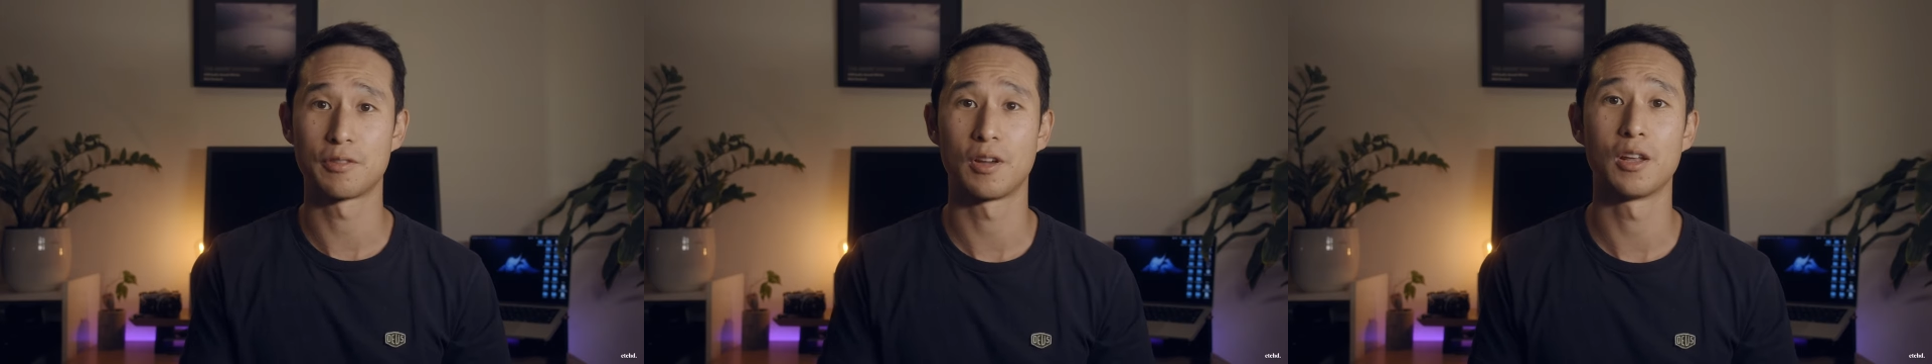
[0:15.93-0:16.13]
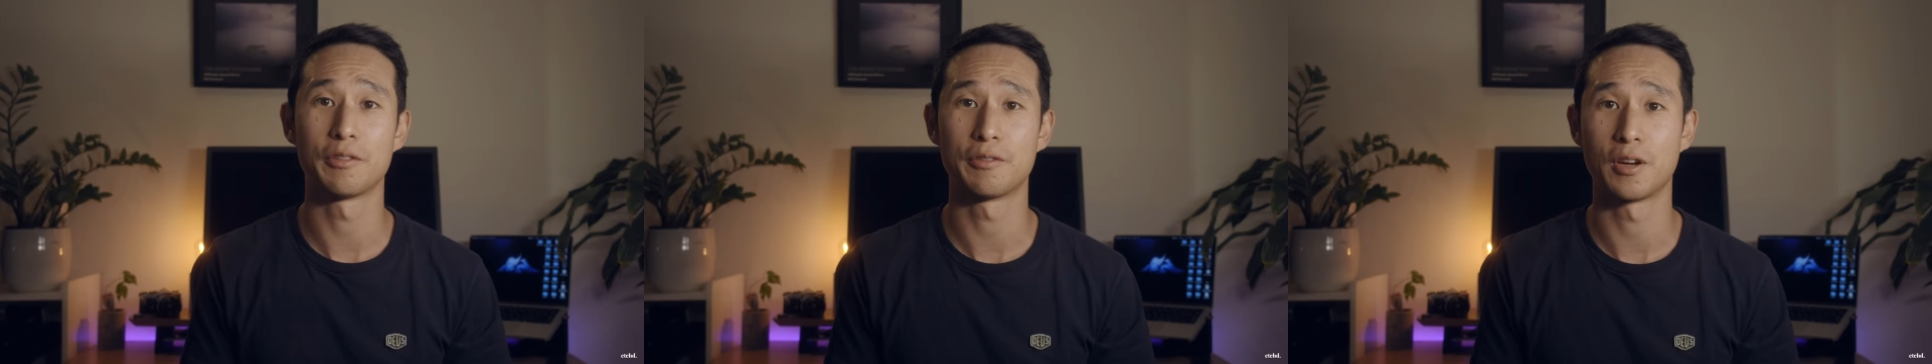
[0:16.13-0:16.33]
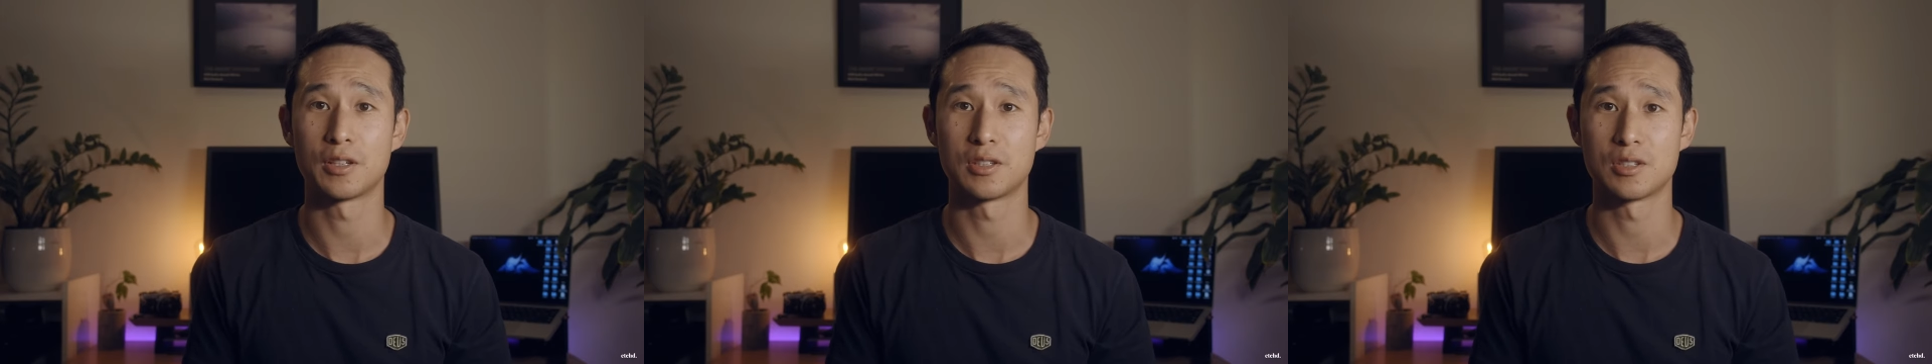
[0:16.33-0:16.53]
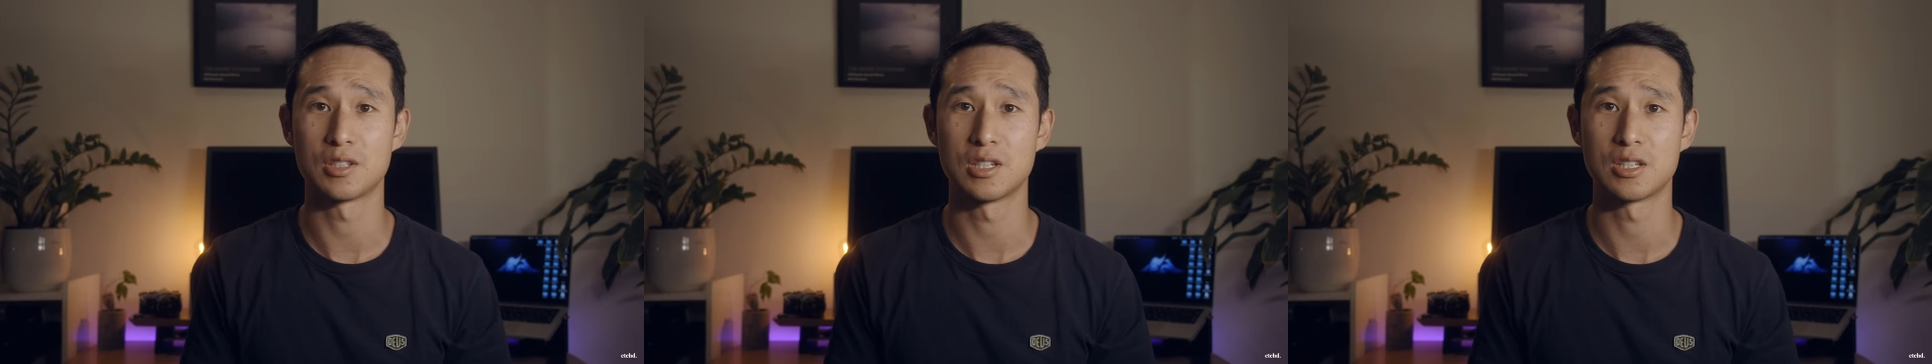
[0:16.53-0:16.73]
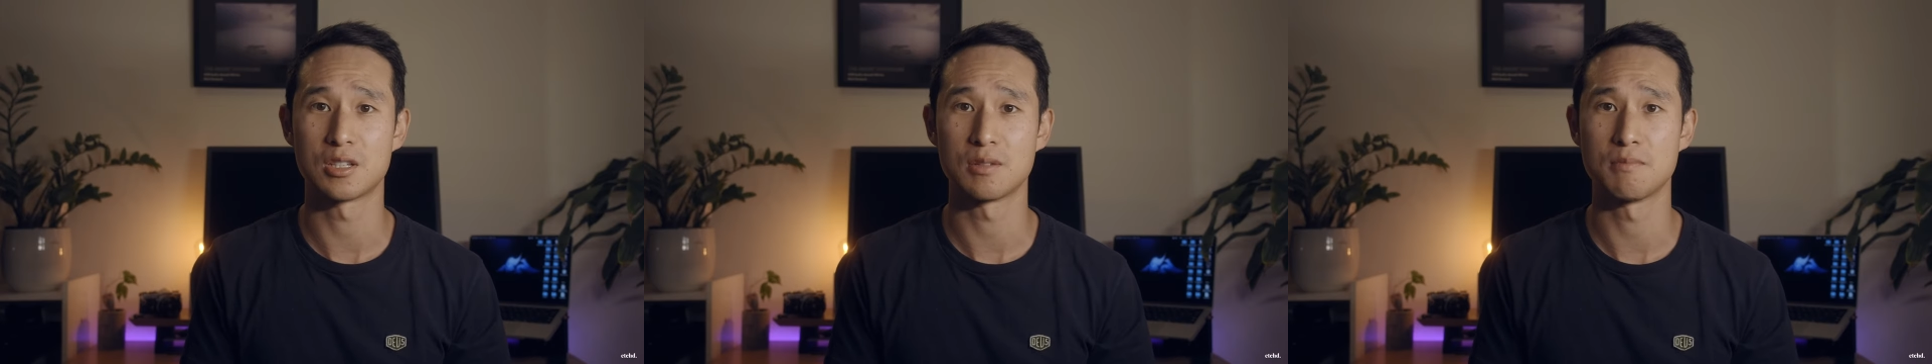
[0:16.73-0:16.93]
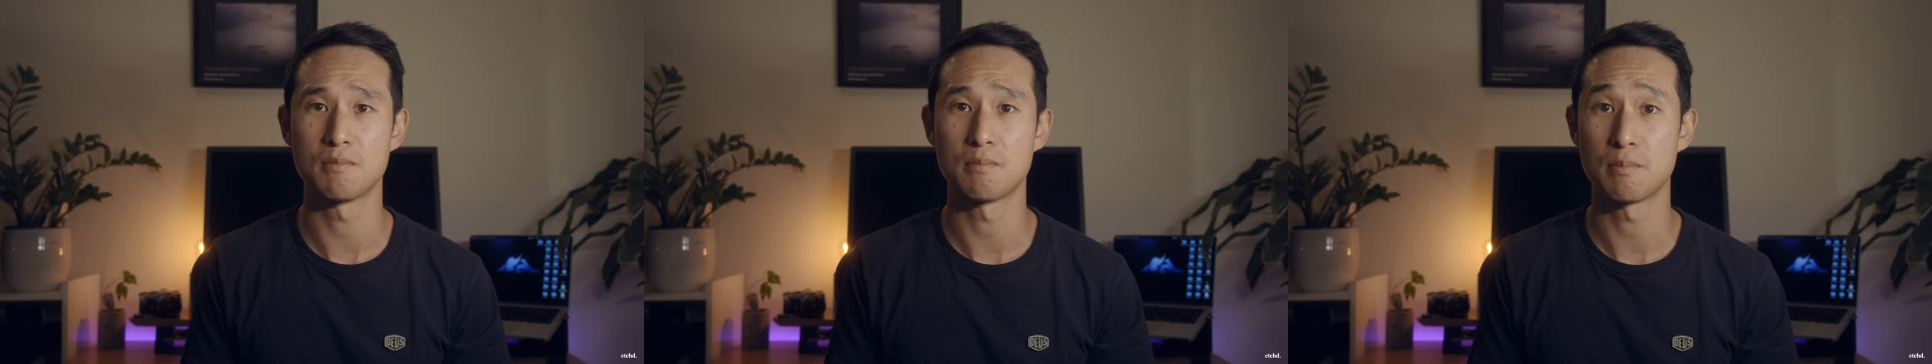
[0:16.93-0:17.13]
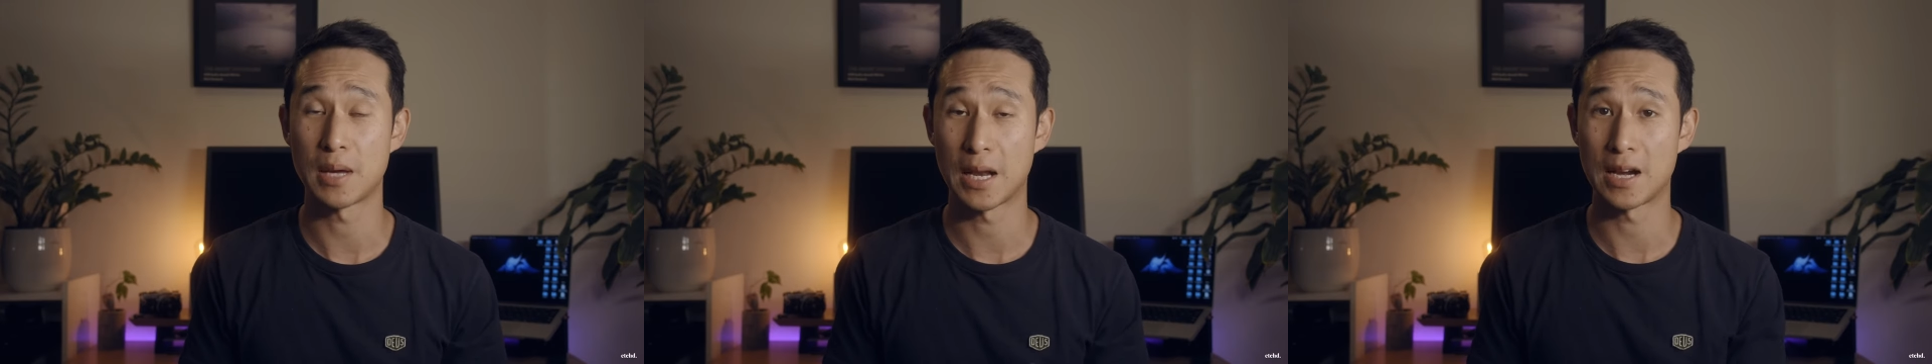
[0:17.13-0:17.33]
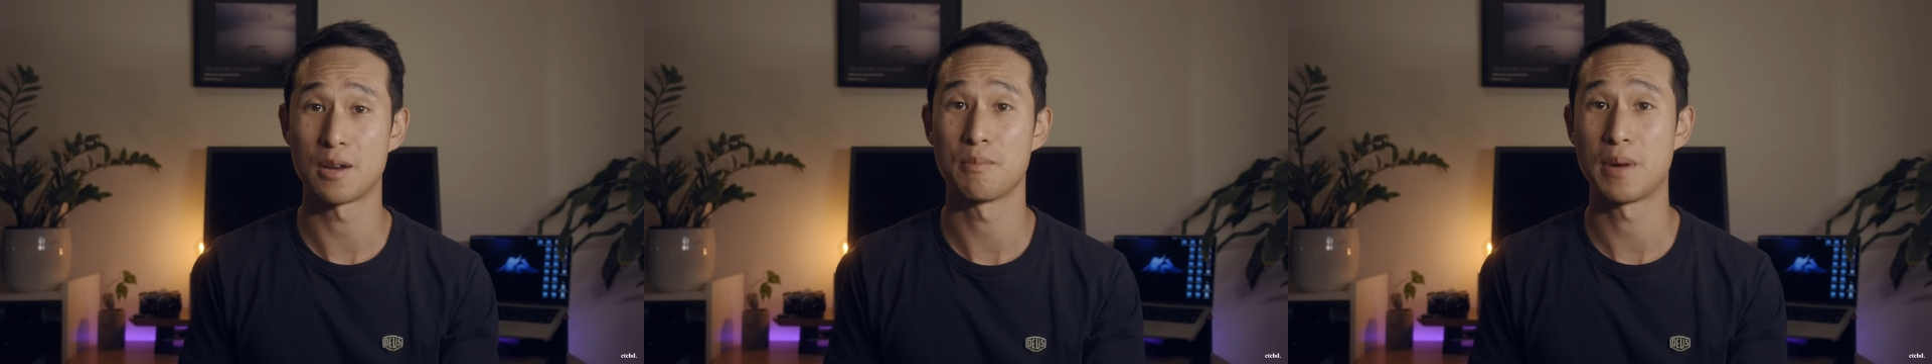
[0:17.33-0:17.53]
follow focus system
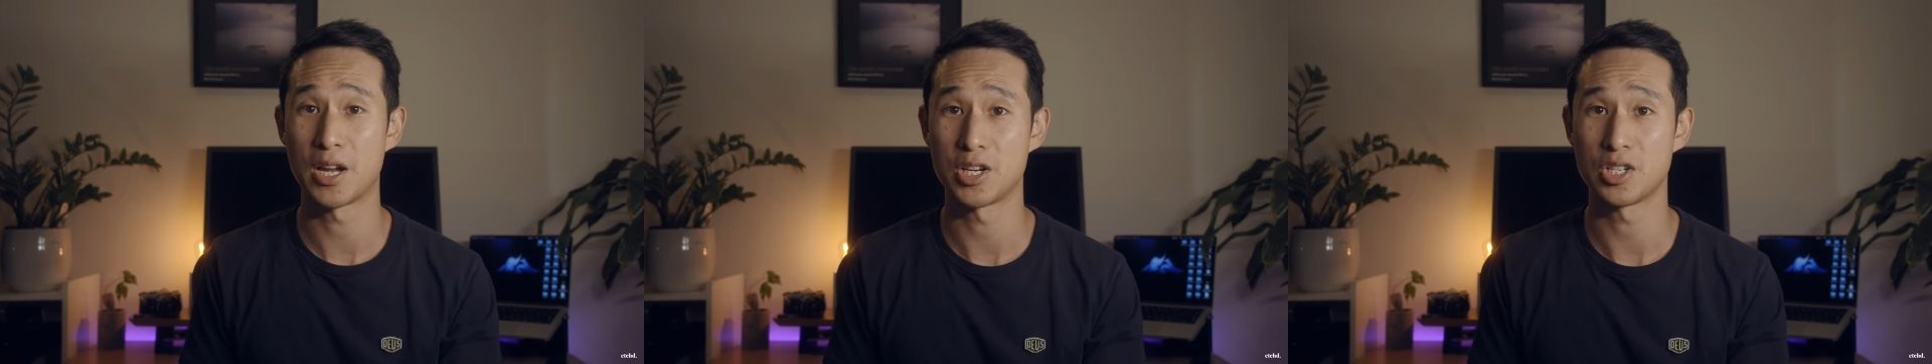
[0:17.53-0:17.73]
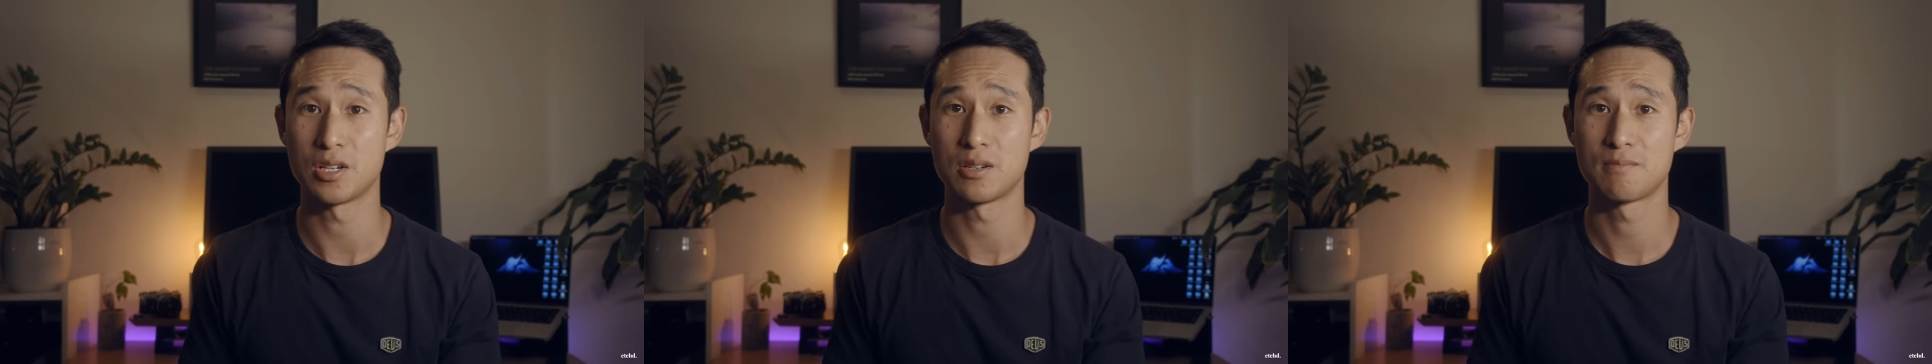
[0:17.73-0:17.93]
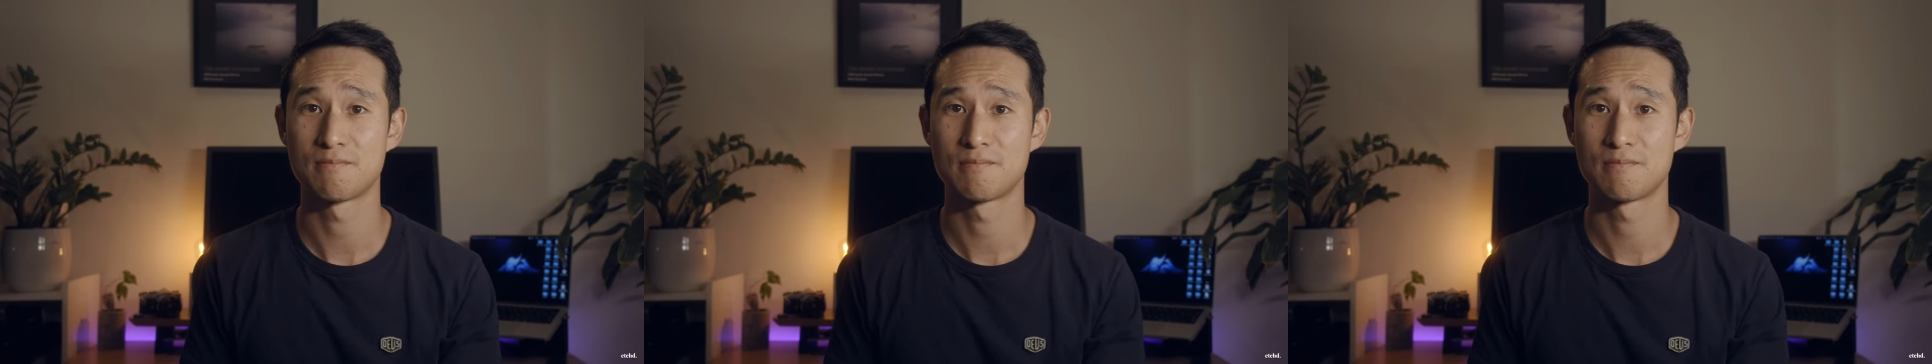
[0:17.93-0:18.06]
but at a budget?